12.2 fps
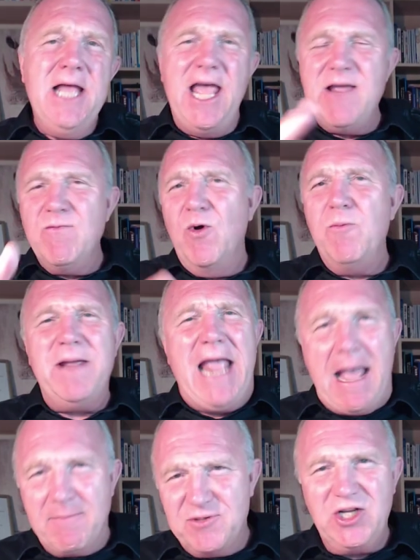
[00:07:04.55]
It will be
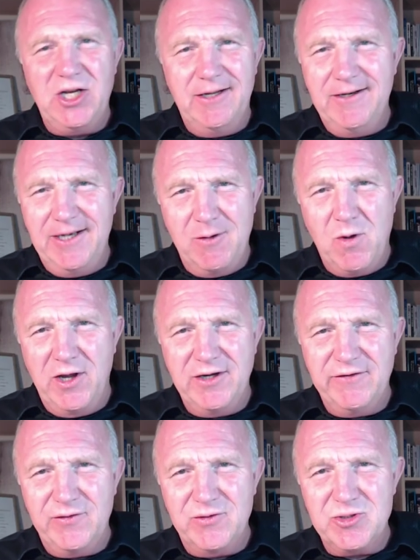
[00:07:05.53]
absolutely
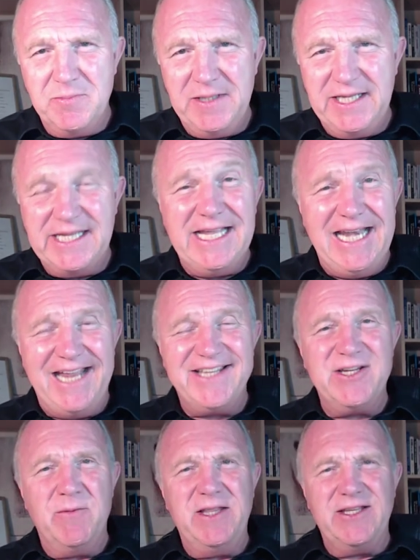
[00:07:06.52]
wonderful to be
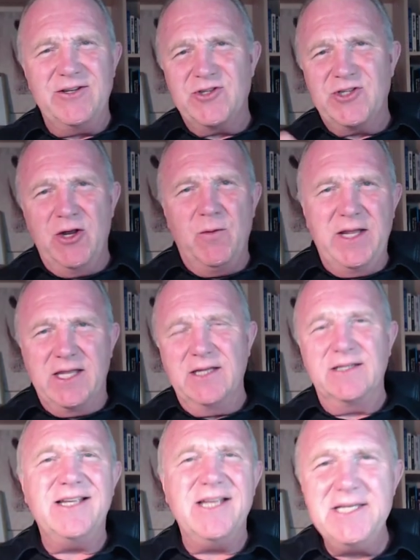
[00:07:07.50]
connected with you so we
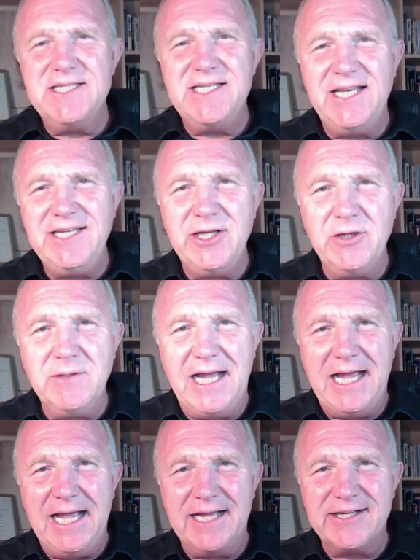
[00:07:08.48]
can continue
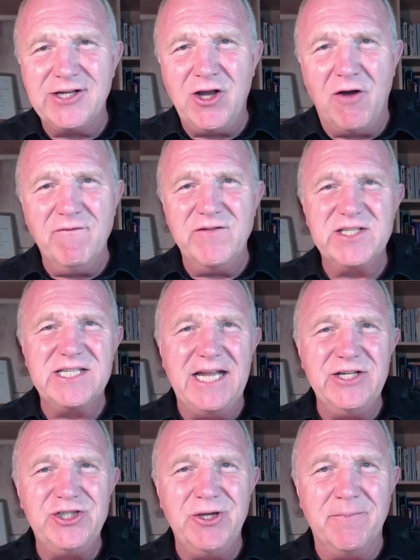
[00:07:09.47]
our
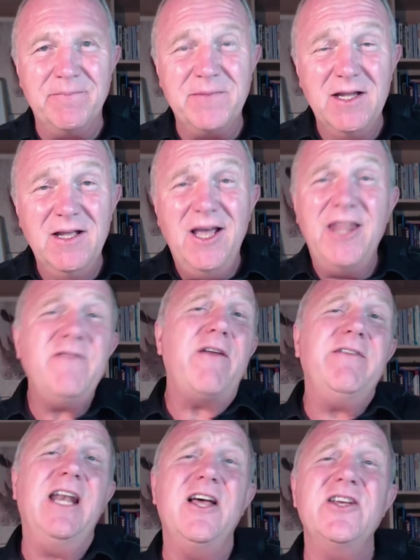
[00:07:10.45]
conversation. And the
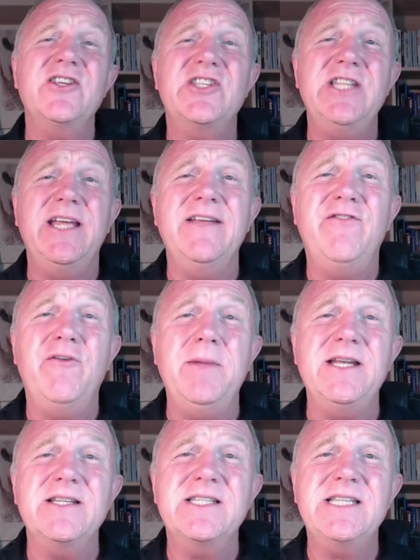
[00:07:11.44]
very last thing for
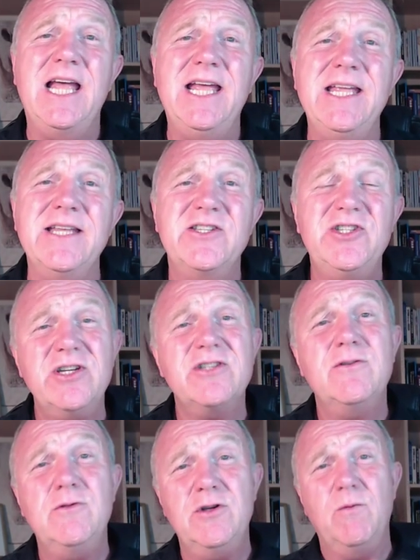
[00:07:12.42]
me to say is
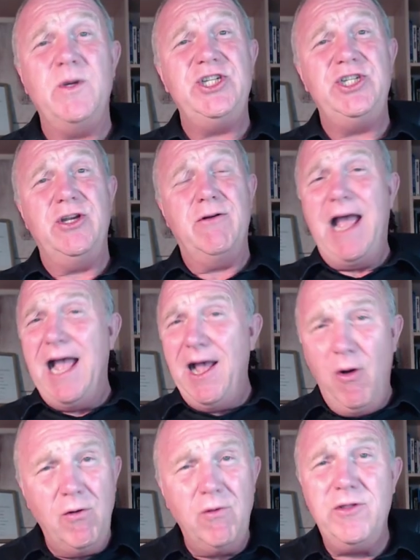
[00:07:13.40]
just to wish you
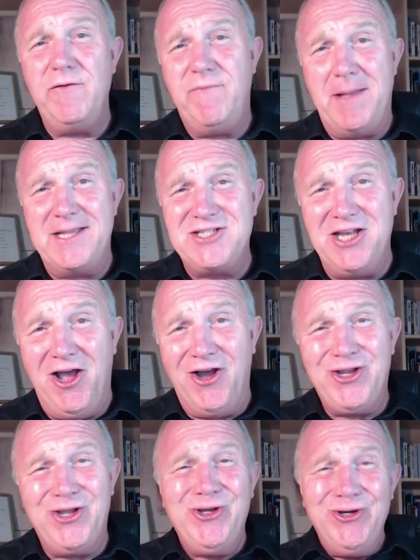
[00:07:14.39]
all the best
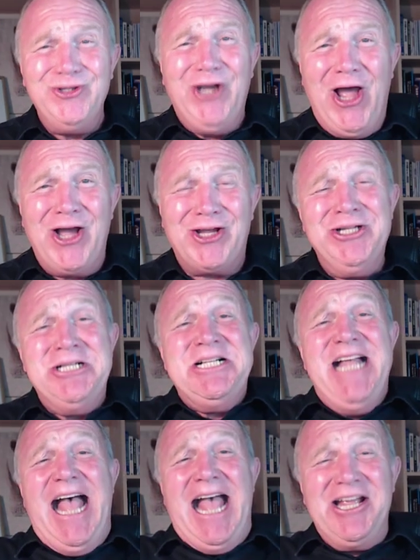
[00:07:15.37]
luck, good luck,
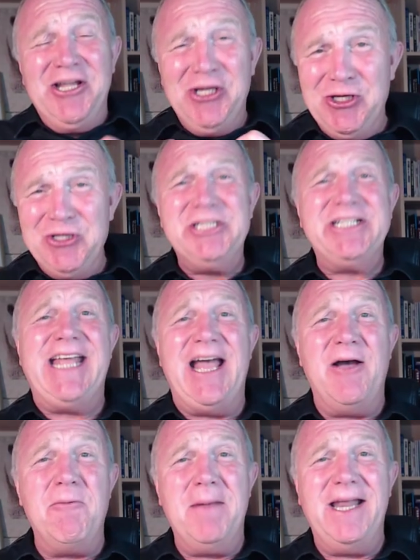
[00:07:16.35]
and good
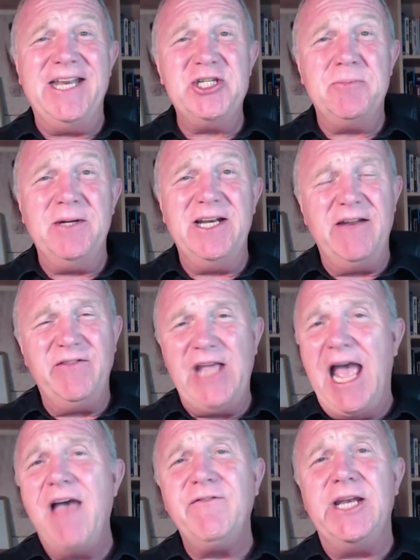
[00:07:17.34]
account management. If you
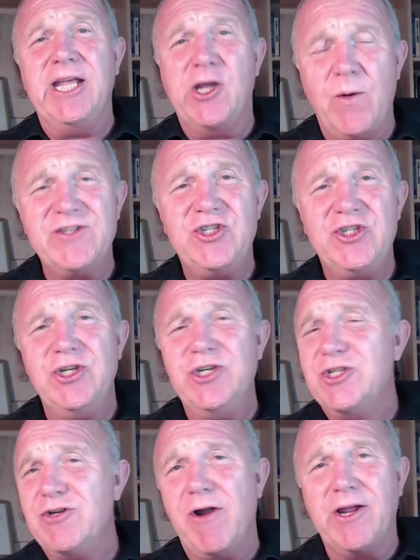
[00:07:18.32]
have any
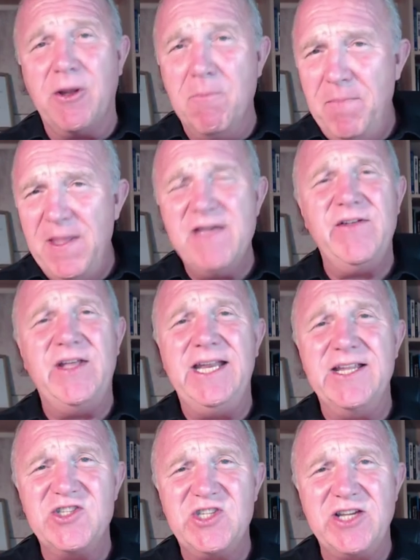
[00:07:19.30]
questions or I can be of
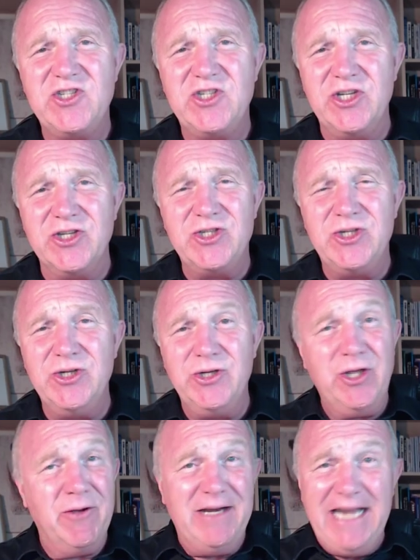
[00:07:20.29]
any assistance to
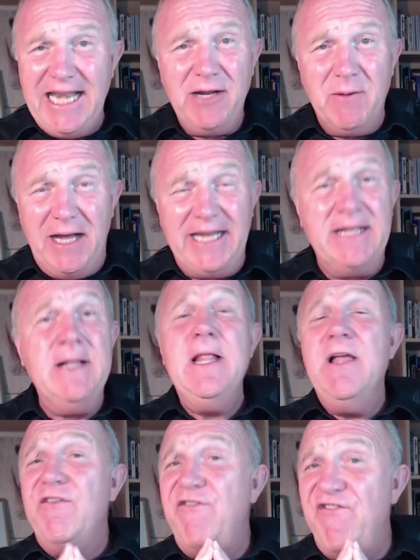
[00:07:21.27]
you in any way,
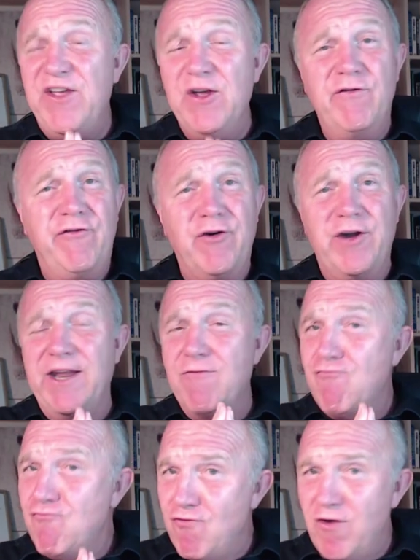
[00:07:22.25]
feel free,
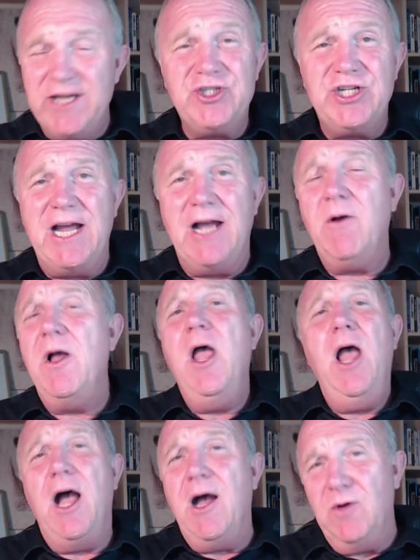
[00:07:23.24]
reach out.
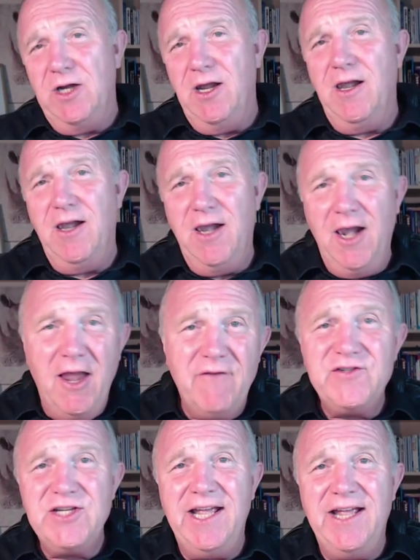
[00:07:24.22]
I would
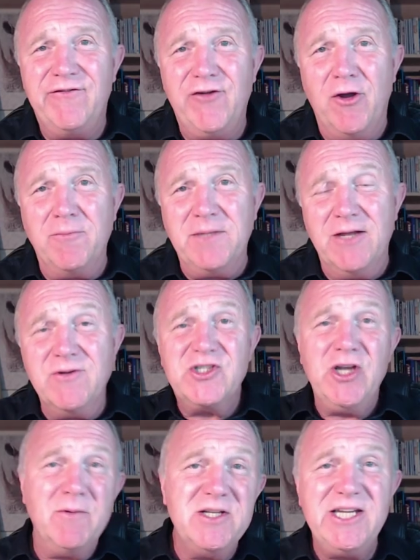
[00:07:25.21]
love to hear from you.
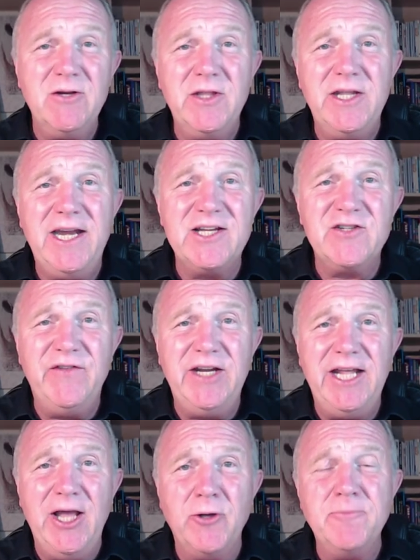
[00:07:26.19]
So until the next
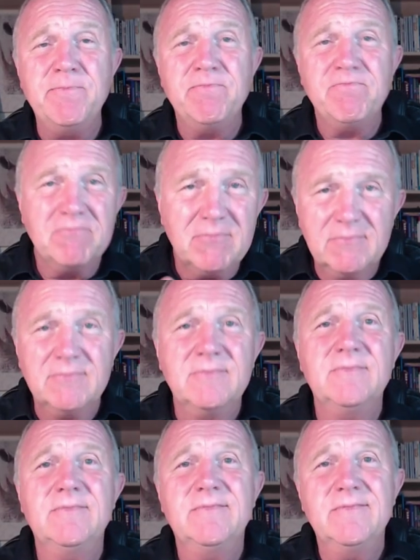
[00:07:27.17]
video,
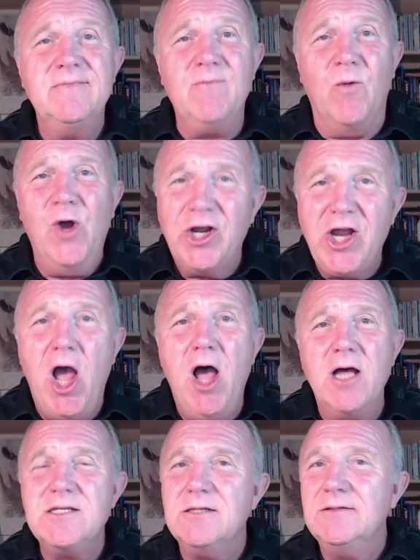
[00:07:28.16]
work
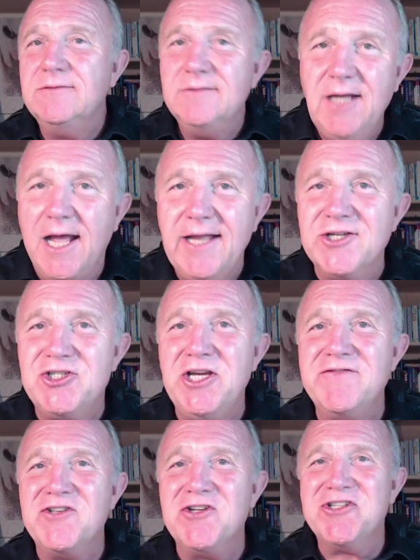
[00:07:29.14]
hard and
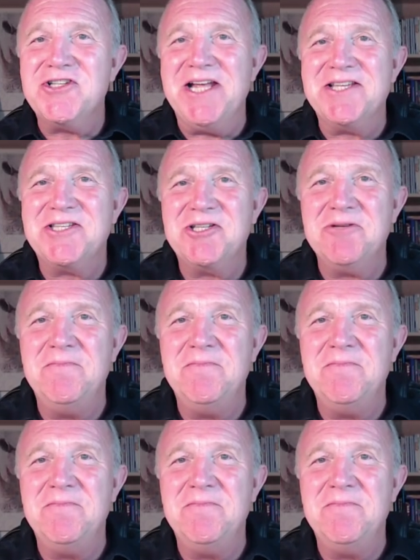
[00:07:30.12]
achieve success.